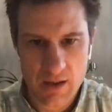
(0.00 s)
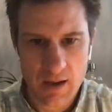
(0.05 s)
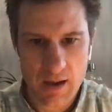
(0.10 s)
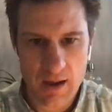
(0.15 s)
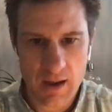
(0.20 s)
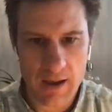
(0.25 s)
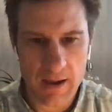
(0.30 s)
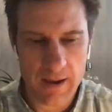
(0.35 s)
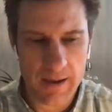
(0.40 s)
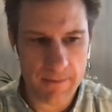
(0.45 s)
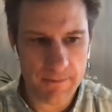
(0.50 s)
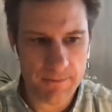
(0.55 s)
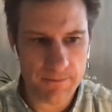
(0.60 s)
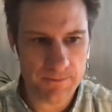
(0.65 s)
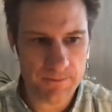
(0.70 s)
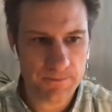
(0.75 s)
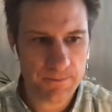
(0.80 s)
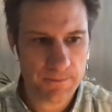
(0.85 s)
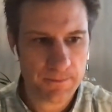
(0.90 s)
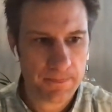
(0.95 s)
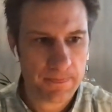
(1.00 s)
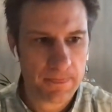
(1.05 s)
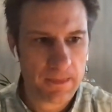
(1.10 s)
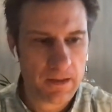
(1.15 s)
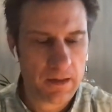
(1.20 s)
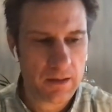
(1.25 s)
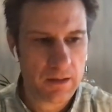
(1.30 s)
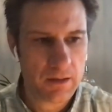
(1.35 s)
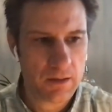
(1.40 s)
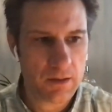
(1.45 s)
And
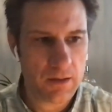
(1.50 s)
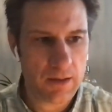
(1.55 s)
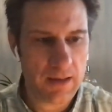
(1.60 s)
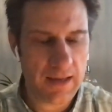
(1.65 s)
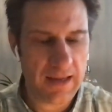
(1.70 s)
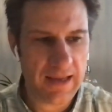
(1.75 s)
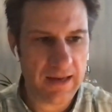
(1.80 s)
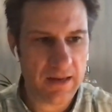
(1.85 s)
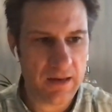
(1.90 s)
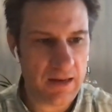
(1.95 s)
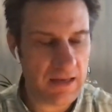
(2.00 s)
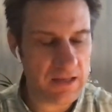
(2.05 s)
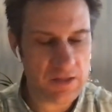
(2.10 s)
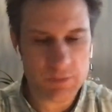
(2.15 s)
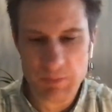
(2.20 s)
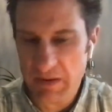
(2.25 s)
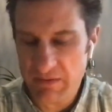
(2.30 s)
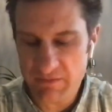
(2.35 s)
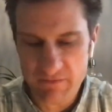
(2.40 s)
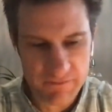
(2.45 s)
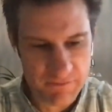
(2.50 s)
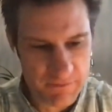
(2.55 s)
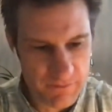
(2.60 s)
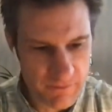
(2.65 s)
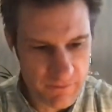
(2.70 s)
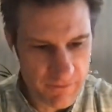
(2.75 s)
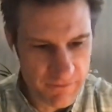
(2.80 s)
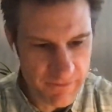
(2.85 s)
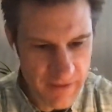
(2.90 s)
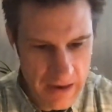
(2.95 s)
it's been
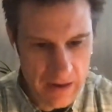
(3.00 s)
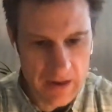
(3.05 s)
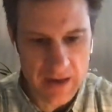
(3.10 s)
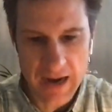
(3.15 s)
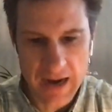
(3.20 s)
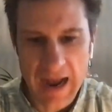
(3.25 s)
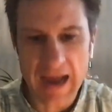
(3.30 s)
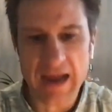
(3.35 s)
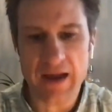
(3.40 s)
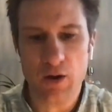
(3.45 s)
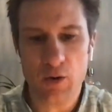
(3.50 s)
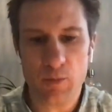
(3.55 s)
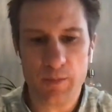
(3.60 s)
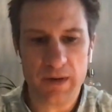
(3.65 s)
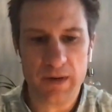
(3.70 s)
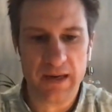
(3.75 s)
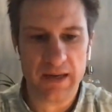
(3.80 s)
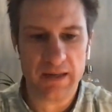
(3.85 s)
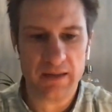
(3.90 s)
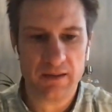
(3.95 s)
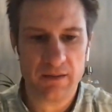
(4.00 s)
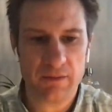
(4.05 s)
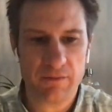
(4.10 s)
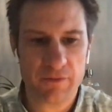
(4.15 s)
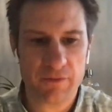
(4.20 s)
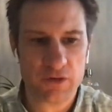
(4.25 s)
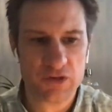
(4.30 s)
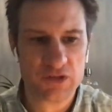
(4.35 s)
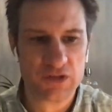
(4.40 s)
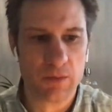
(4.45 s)
very eye-opening
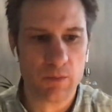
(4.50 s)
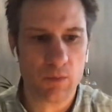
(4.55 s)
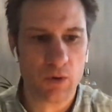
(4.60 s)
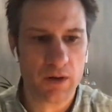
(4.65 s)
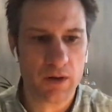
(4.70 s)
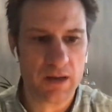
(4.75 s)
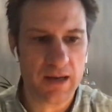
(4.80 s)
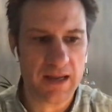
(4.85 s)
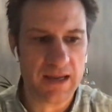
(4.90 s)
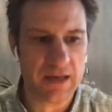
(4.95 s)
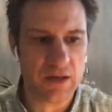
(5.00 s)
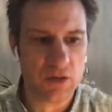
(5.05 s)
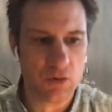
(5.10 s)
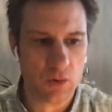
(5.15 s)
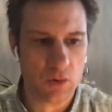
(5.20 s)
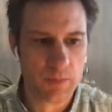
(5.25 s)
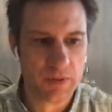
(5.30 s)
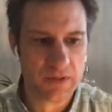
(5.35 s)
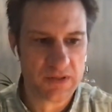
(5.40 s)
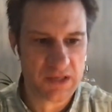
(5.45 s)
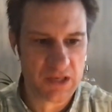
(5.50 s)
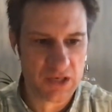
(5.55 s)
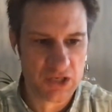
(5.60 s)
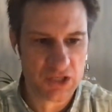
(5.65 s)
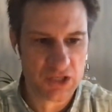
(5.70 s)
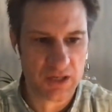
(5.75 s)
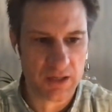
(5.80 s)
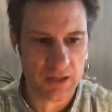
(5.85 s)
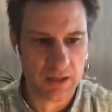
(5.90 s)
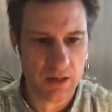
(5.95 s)
for someone in your
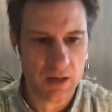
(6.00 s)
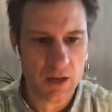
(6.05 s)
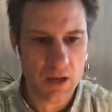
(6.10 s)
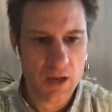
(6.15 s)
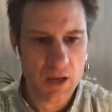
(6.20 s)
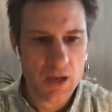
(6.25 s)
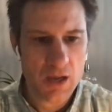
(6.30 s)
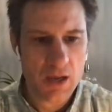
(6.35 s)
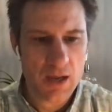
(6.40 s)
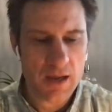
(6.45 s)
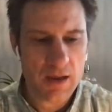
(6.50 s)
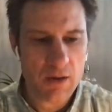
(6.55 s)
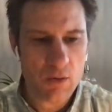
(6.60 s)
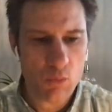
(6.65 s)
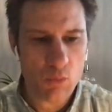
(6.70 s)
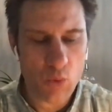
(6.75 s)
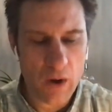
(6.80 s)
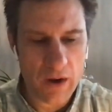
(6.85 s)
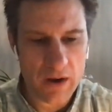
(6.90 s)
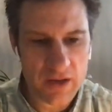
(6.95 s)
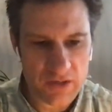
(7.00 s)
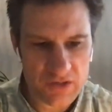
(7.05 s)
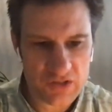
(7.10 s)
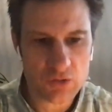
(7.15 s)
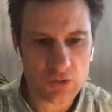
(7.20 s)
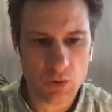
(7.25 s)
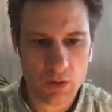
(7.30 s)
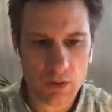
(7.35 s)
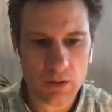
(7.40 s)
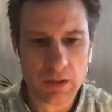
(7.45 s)
position where
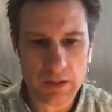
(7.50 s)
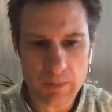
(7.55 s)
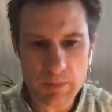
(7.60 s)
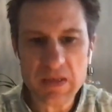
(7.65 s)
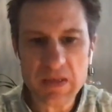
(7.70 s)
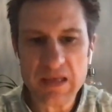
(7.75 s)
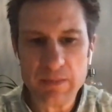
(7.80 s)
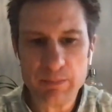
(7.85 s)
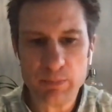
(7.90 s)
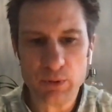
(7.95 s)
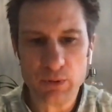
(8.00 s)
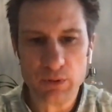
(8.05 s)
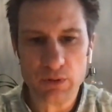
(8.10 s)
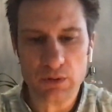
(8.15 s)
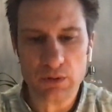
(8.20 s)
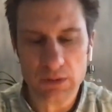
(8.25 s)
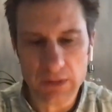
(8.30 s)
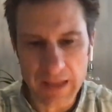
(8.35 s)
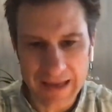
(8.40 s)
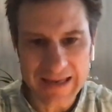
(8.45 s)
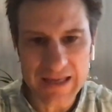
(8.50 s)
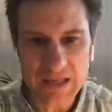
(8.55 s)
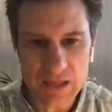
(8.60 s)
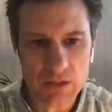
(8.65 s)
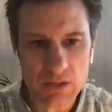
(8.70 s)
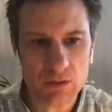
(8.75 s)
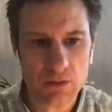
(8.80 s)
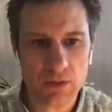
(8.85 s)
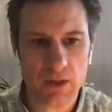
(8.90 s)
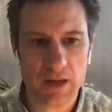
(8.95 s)
historically people like
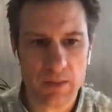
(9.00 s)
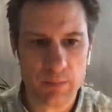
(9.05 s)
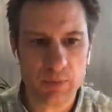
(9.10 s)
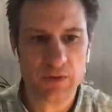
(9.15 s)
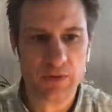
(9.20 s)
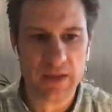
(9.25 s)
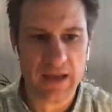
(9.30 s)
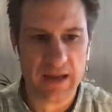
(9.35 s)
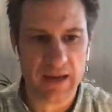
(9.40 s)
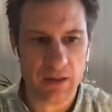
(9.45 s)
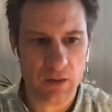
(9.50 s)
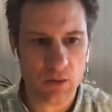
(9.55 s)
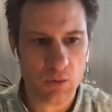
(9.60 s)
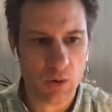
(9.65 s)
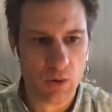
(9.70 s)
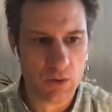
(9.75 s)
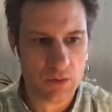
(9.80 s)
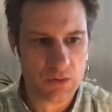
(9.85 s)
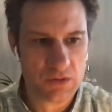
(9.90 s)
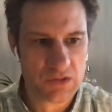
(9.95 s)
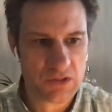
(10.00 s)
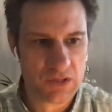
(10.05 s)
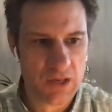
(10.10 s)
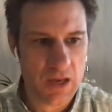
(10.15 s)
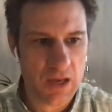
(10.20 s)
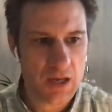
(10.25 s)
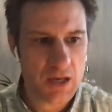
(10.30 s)
you, and I put that in quotes,